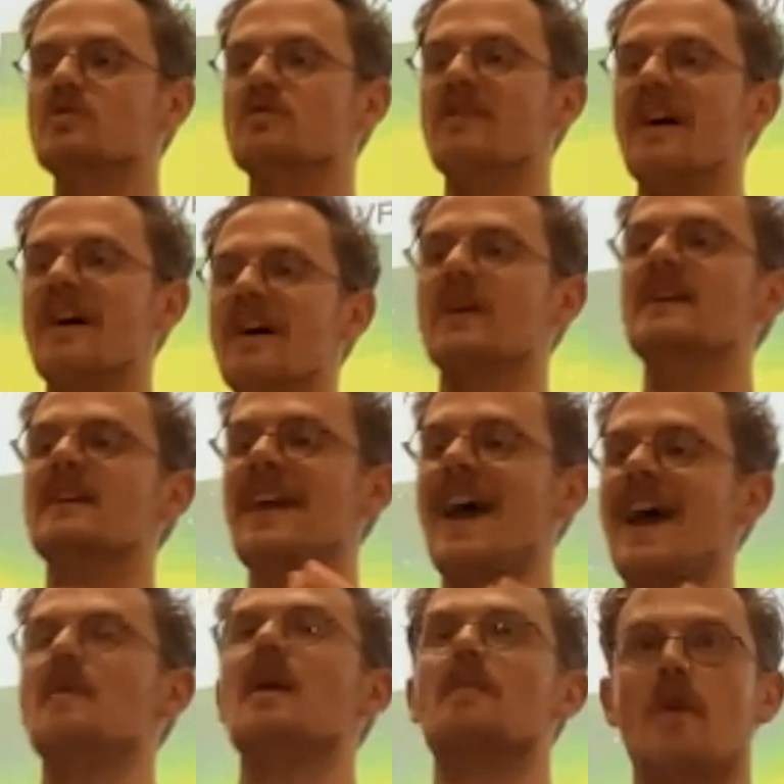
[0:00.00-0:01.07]
as you vary
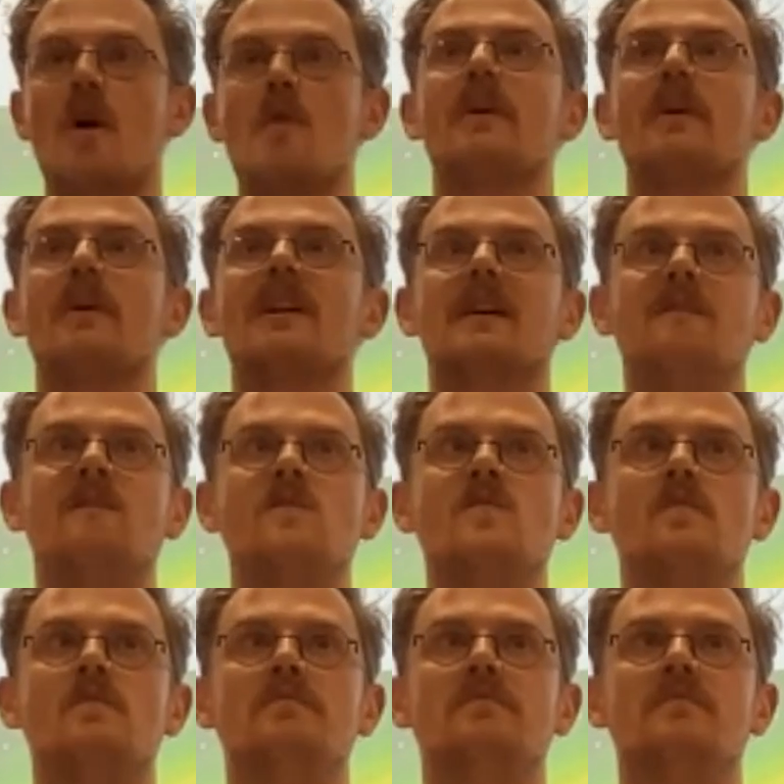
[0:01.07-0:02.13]
gamma appropriately.
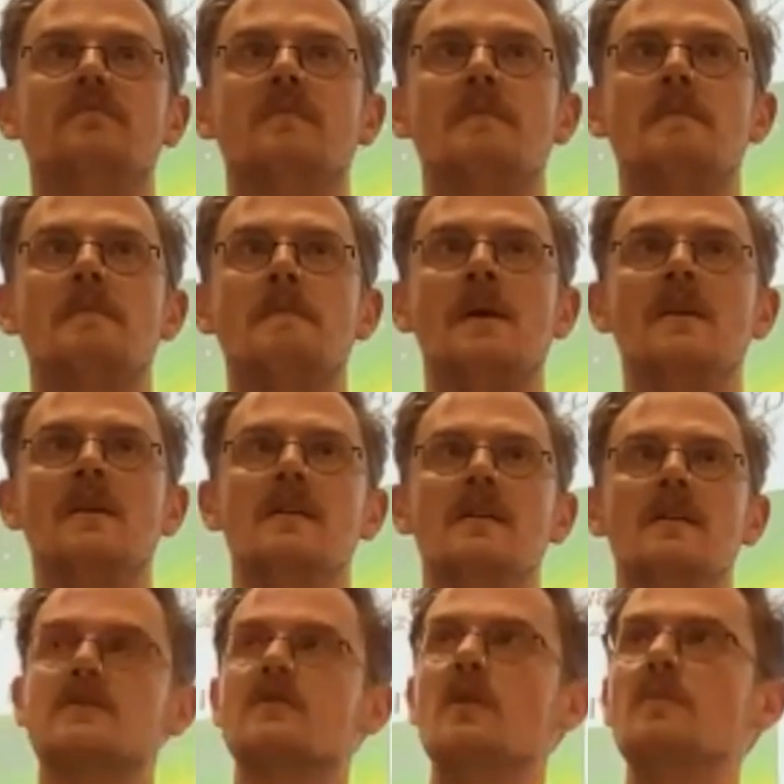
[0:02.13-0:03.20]

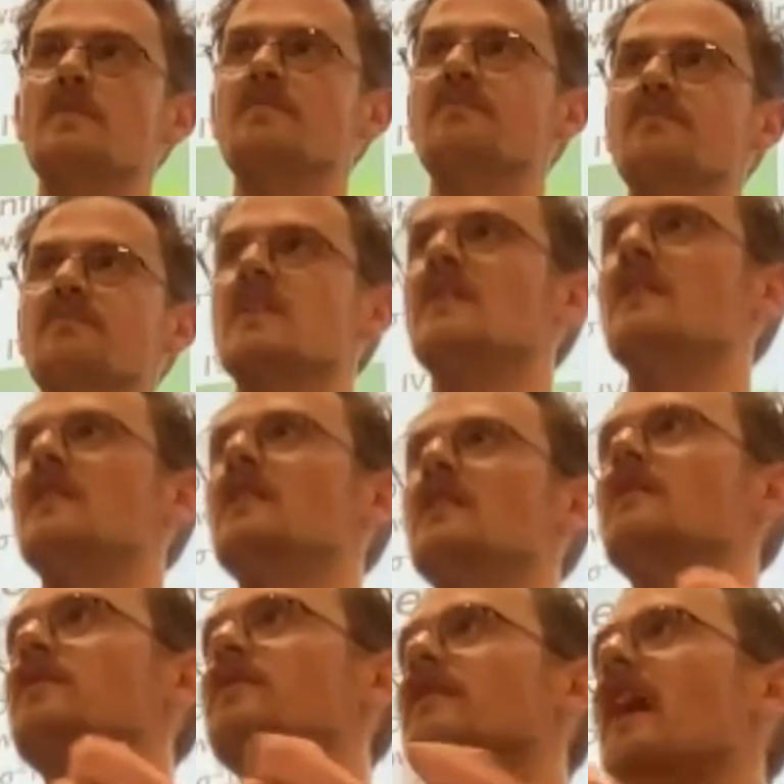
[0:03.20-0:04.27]
So
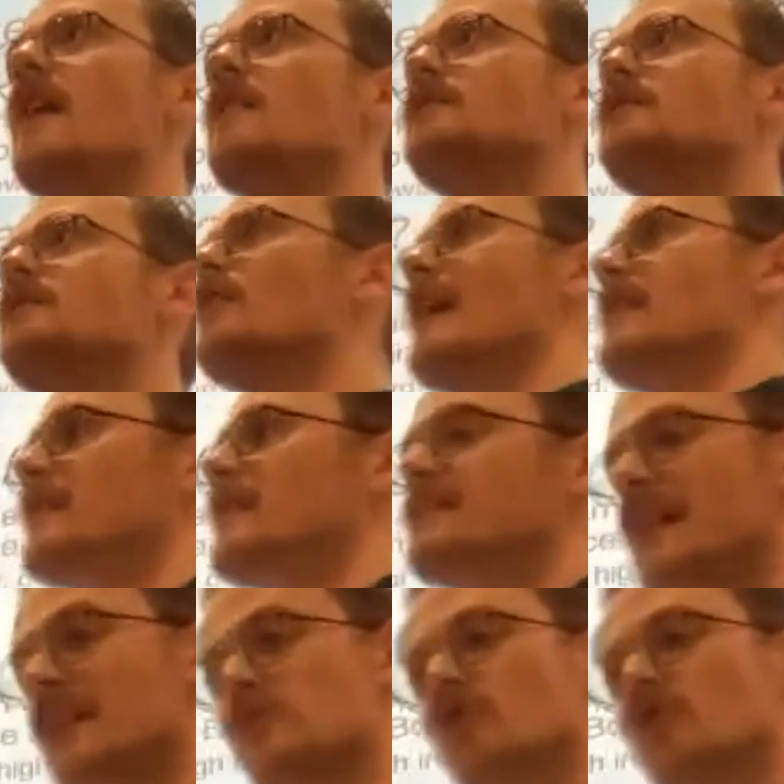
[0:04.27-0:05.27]
that's